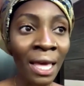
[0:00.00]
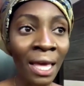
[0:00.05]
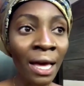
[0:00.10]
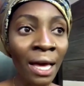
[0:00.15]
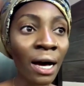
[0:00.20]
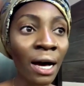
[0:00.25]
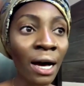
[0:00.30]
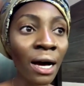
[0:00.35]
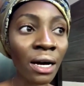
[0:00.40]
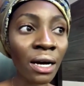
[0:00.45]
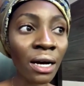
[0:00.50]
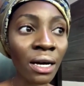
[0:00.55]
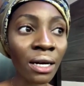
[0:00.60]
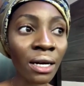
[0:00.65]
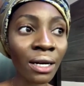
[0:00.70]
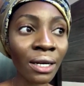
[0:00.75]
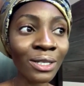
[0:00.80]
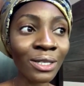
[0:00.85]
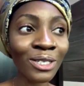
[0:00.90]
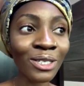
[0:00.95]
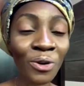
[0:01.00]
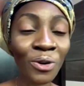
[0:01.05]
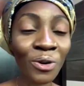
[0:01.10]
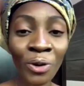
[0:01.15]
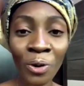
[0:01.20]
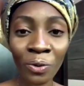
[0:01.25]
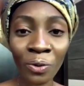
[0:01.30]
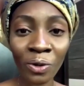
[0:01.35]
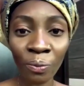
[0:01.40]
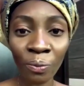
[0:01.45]
The
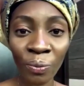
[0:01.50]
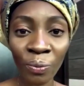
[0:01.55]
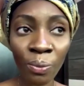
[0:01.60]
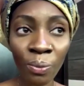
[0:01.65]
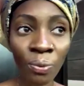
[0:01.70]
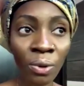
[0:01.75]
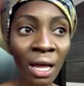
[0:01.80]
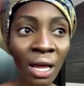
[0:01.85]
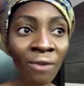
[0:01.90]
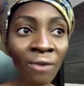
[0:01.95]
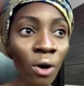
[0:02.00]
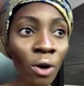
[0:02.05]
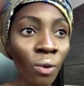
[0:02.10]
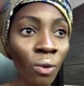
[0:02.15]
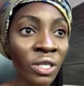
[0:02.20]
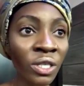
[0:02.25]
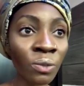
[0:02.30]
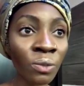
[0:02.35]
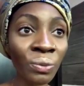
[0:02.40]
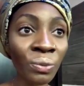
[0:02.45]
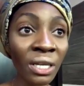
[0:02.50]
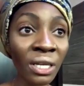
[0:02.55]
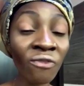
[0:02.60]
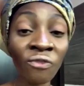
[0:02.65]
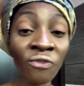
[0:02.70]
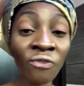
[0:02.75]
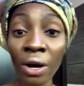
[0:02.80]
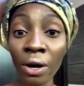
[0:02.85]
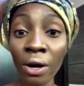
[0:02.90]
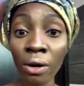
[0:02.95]
Ogoni people have always
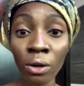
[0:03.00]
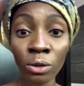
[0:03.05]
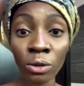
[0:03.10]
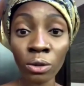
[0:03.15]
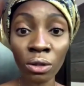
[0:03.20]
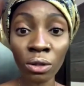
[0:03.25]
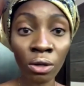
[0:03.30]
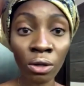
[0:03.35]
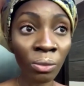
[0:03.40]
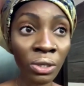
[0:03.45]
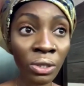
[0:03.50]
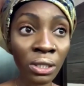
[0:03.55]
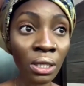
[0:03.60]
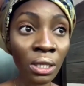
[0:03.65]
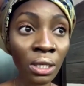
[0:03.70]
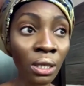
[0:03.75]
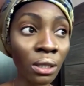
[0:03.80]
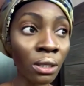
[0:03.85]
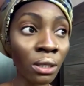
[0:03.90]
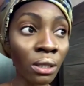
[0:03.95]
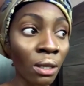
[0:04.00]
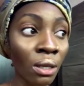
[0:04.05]
been very autonomous in,